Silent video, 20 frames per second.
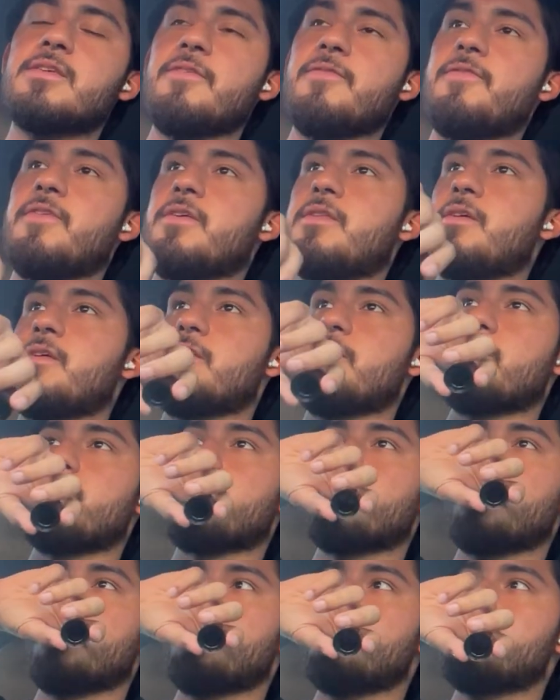50
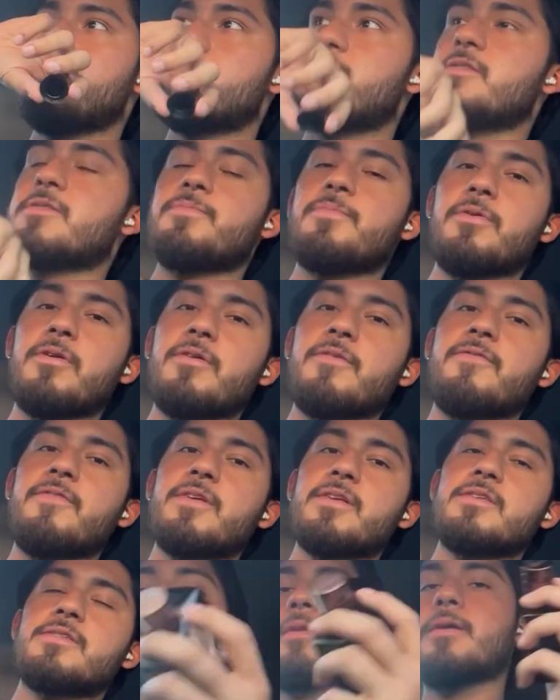degrees, this is
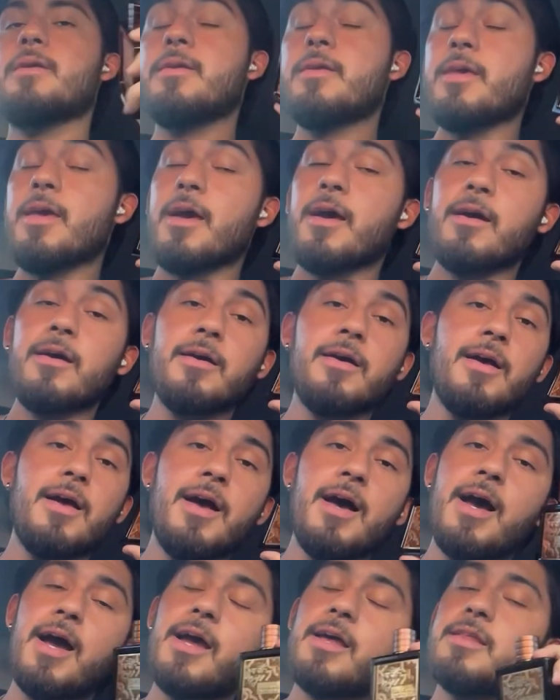perfect. Yeah,
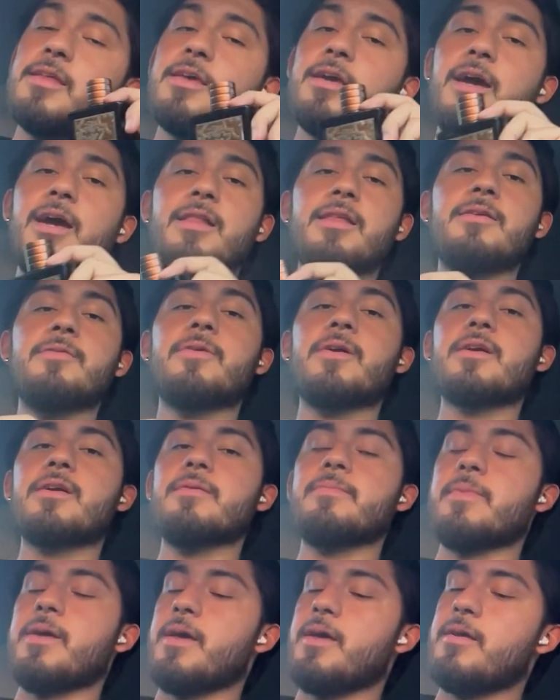highly, highly
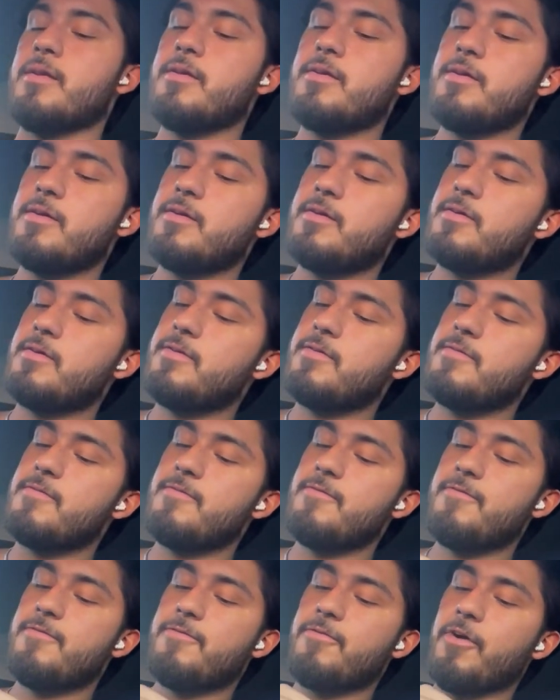recommend.
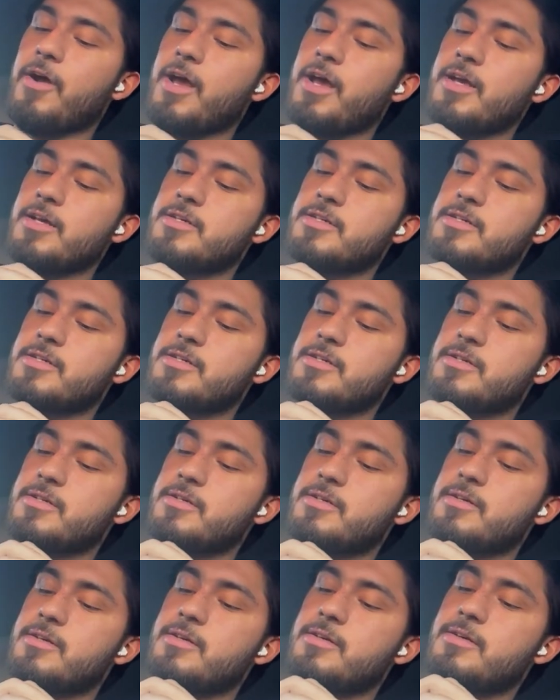Fresh,
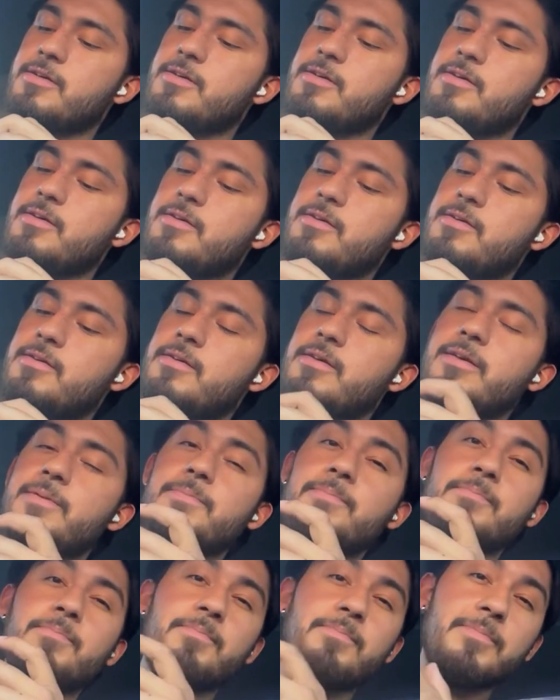
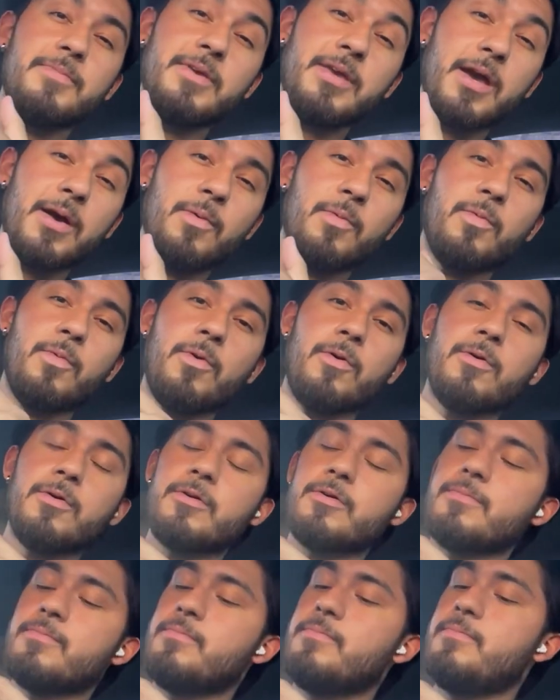yet
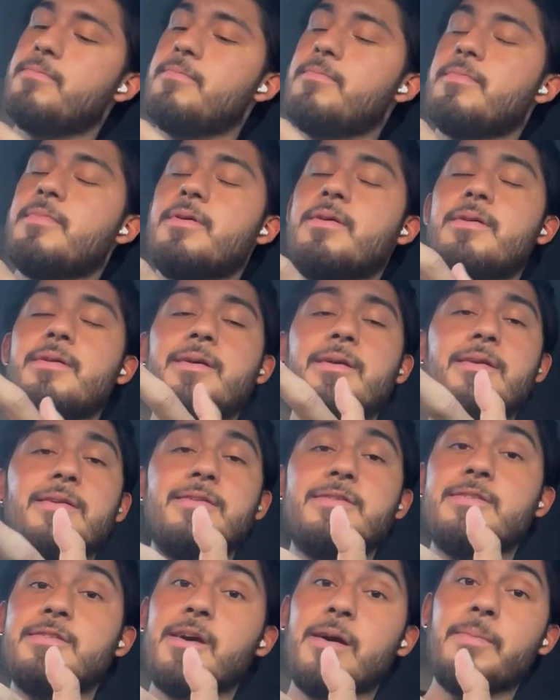warm.
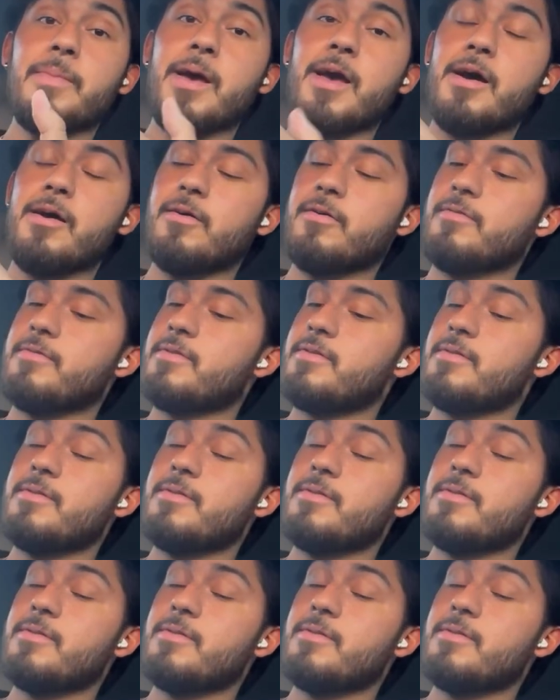Somehow